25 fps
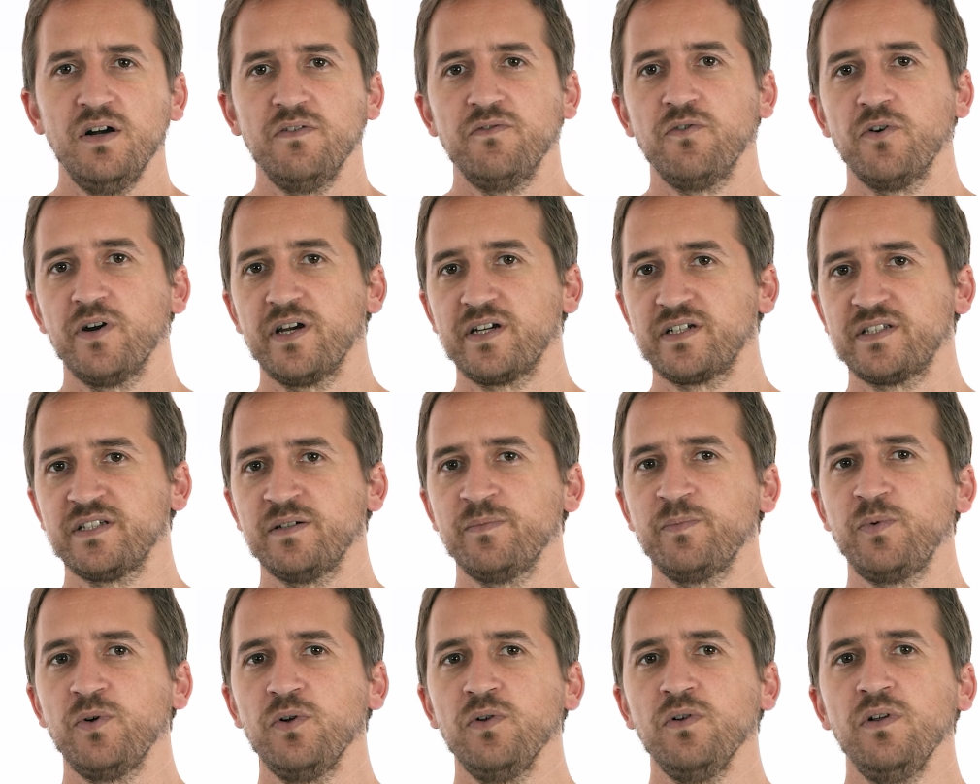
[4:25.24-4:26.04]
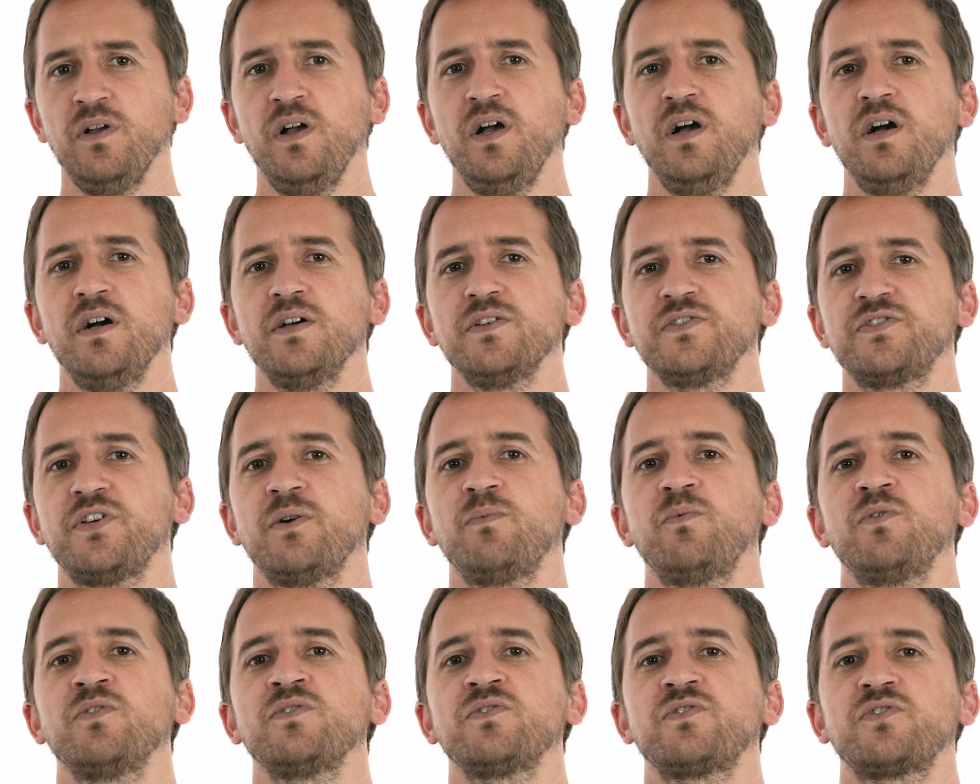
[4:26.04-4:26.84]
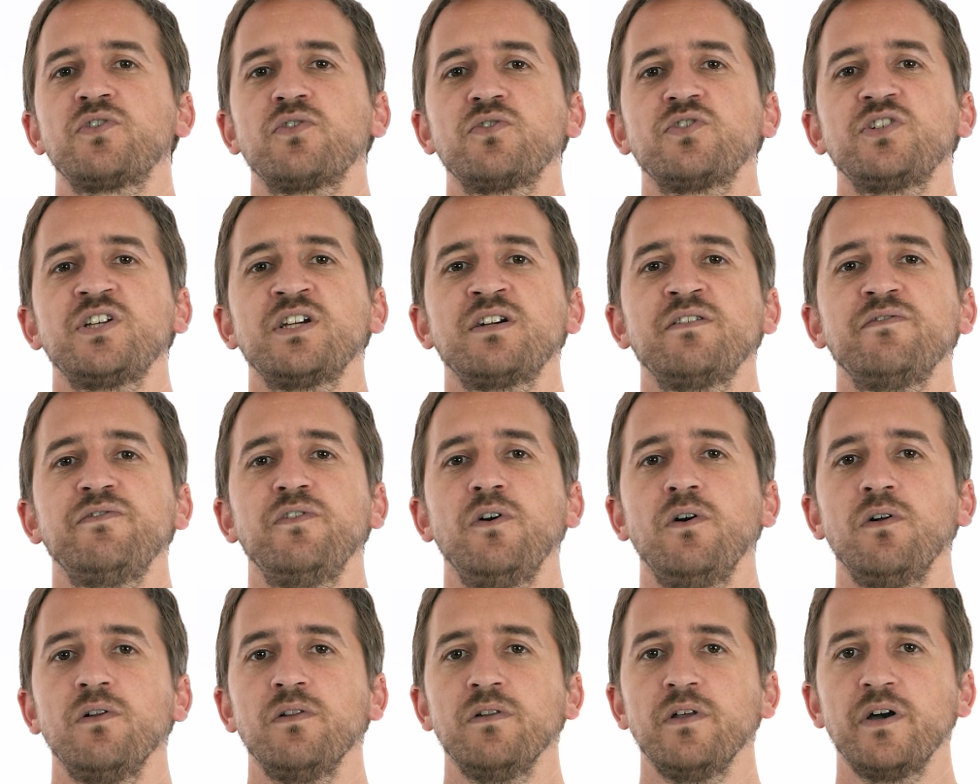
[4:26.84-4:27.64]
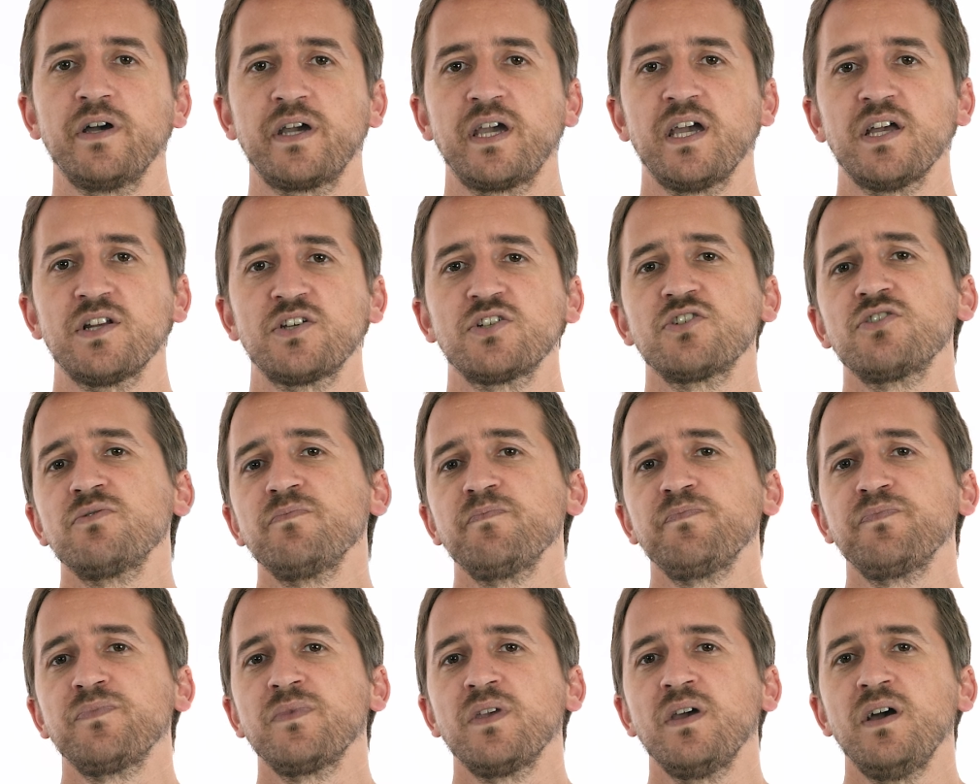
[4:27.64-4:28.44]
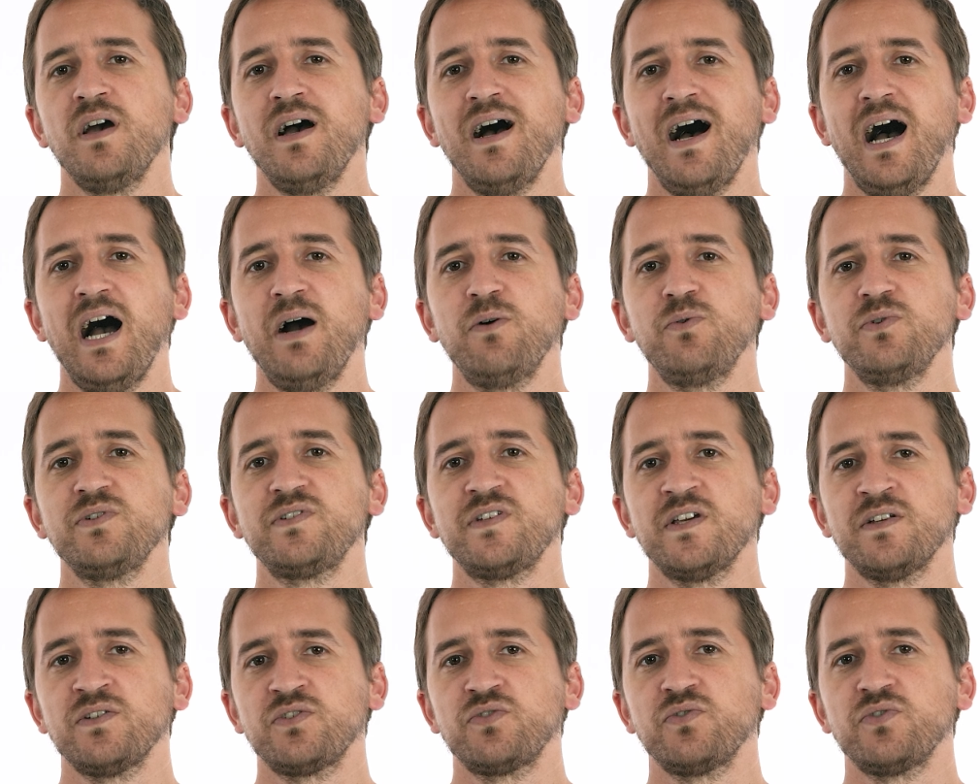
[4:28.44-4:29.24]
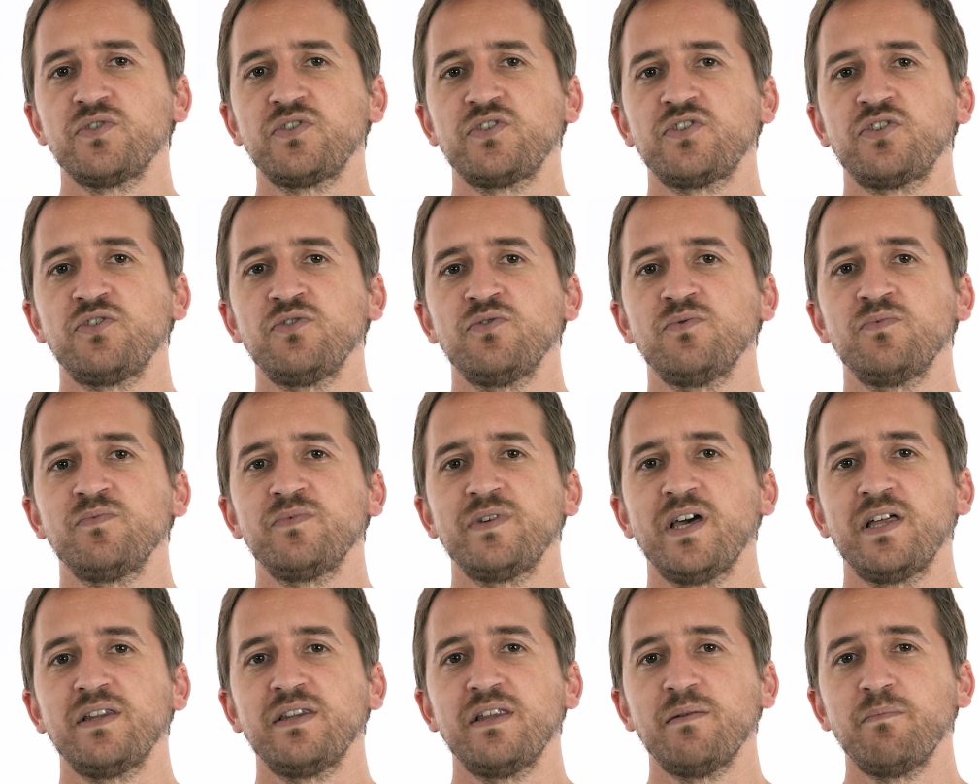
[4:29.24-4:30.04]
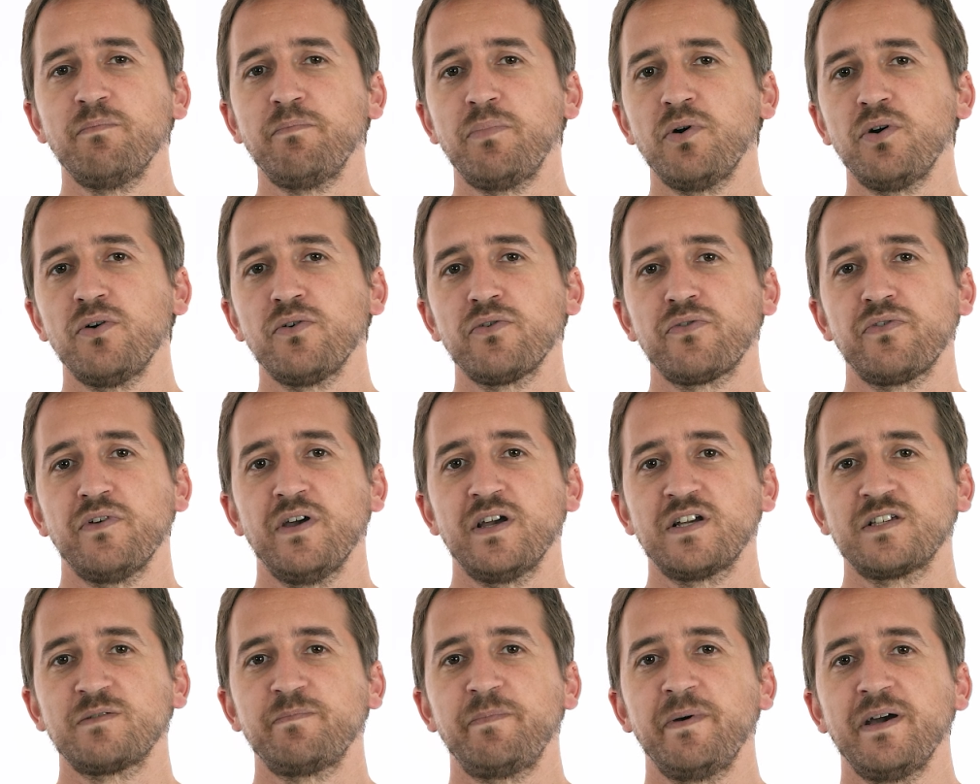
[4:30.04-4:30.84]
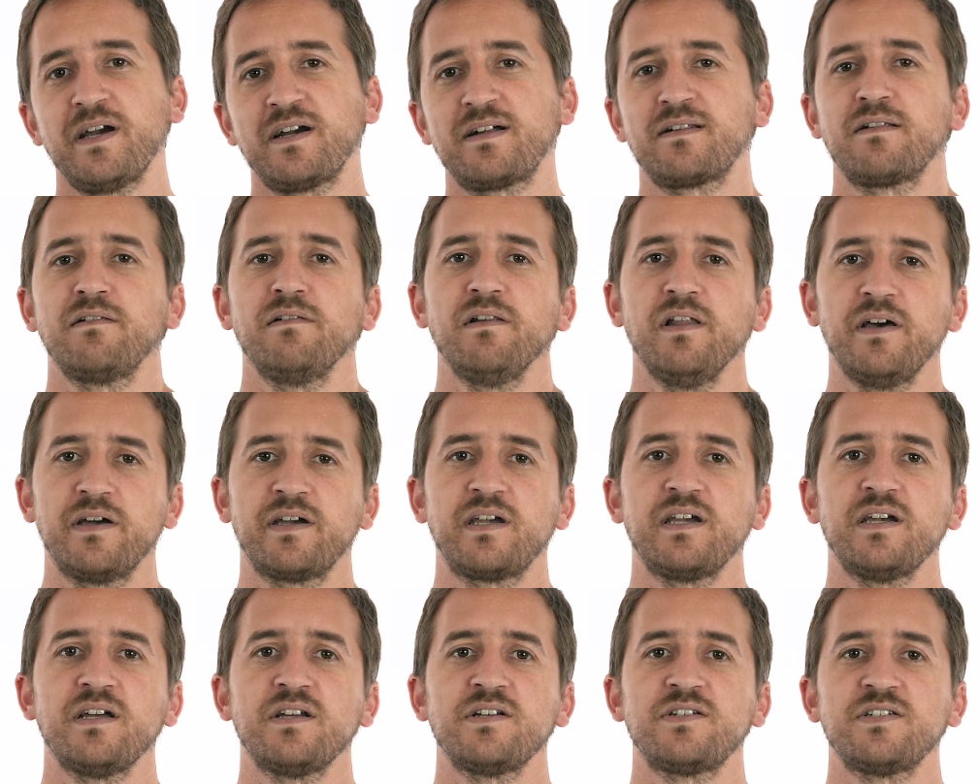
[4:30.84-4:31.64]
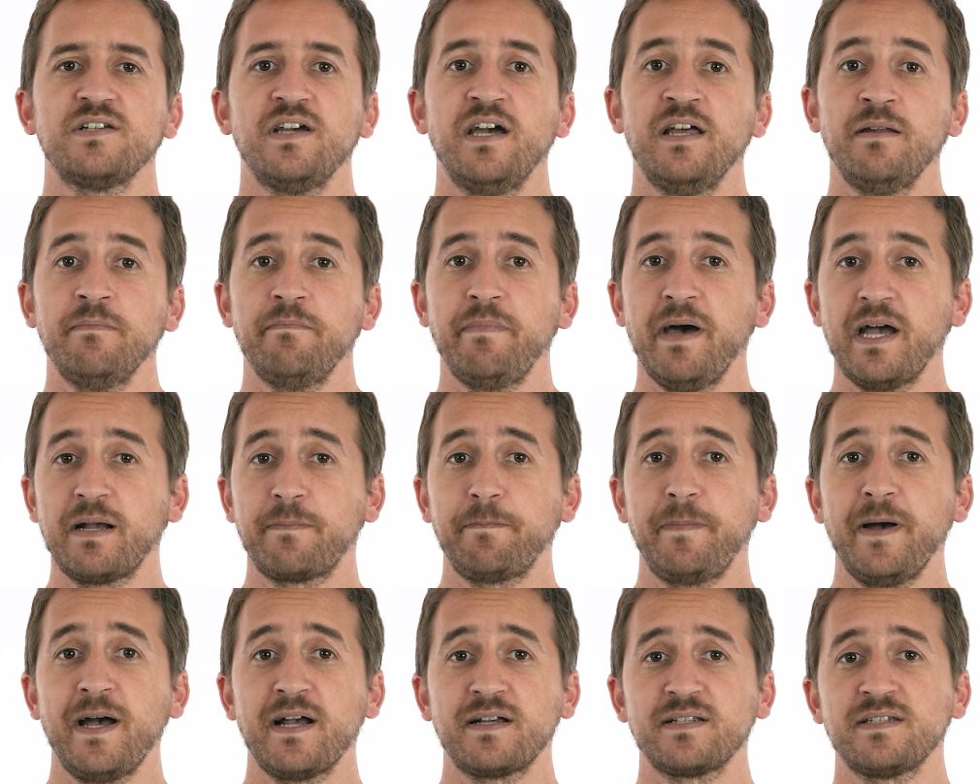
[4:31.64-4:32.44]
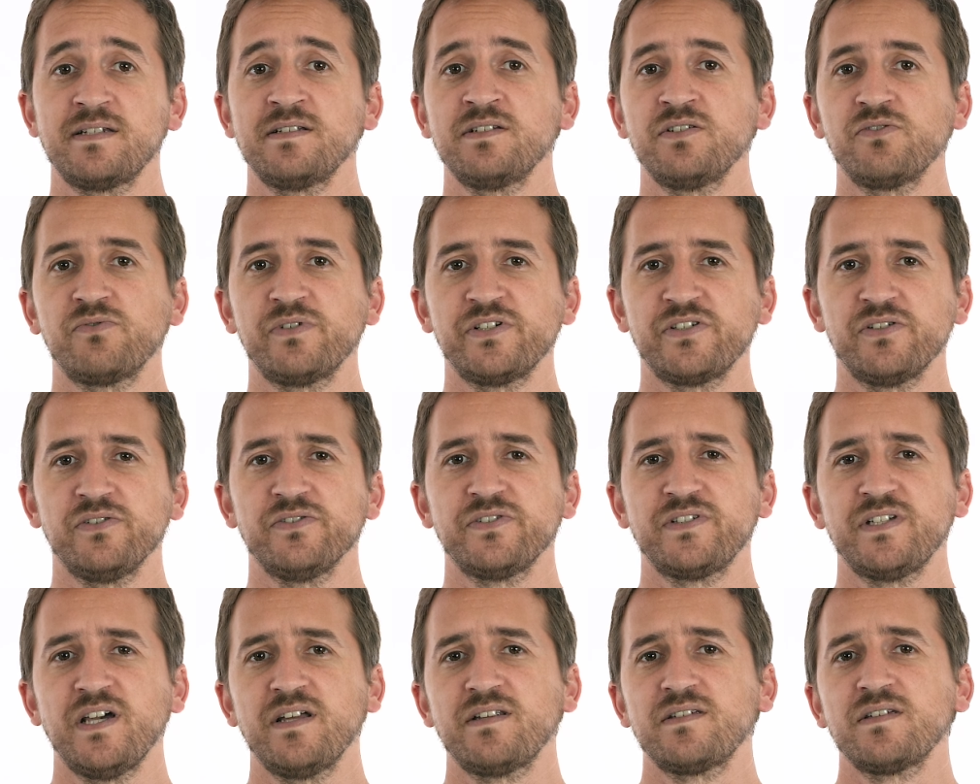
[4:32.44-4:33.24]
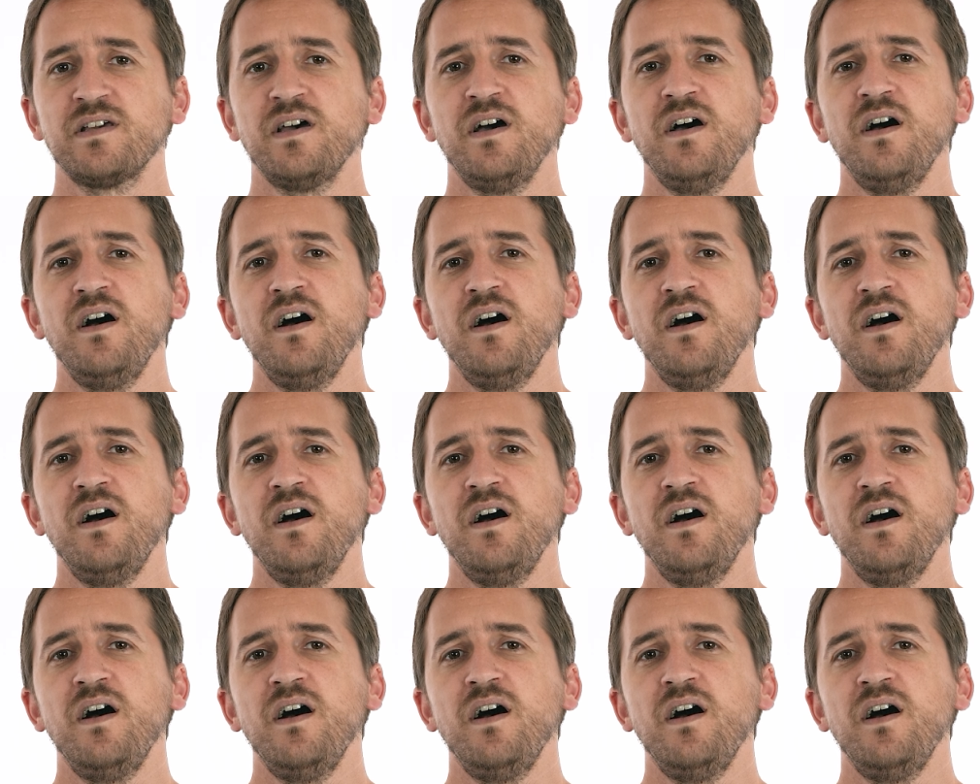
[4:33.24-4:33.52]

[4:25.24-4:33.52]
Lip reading: For example, someone searching for luggage, I would tend to assume that they both expect luggage and backpacks in the result set.